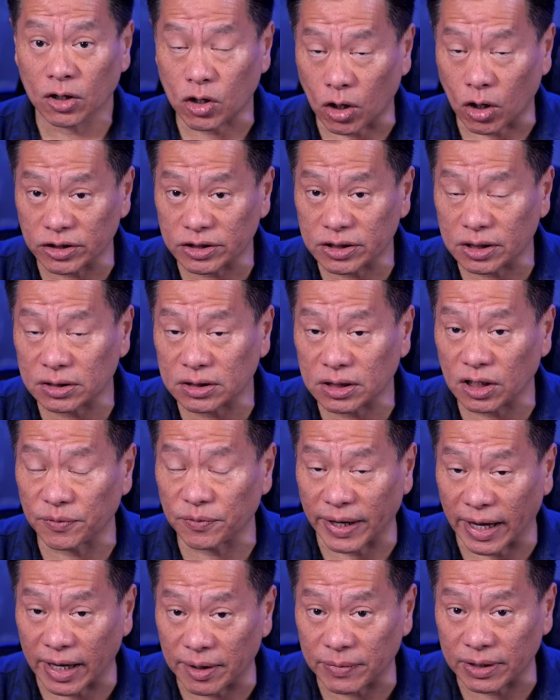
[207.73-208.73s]
constancy
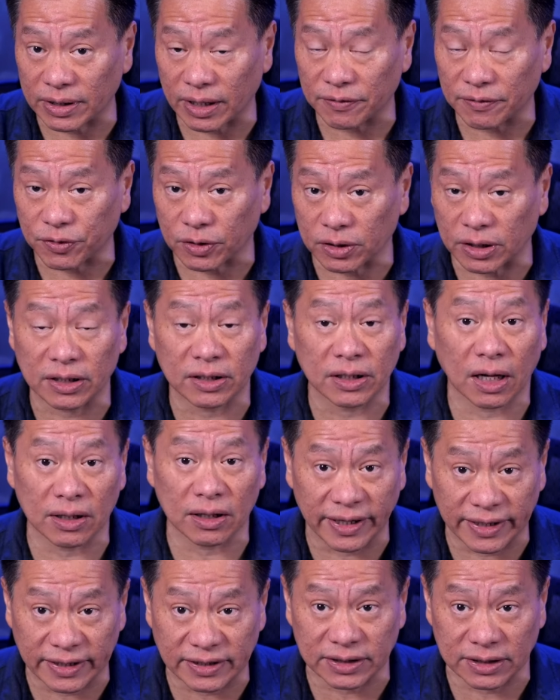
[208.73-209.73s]
of aim and effort and
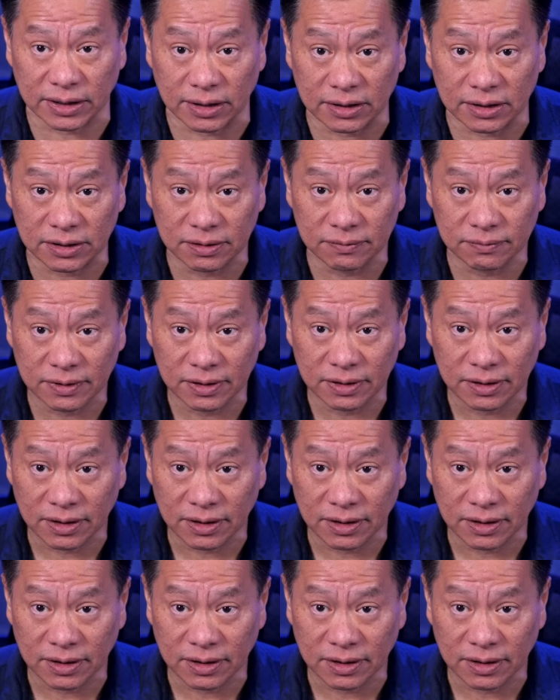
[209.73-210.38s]
non-laziness.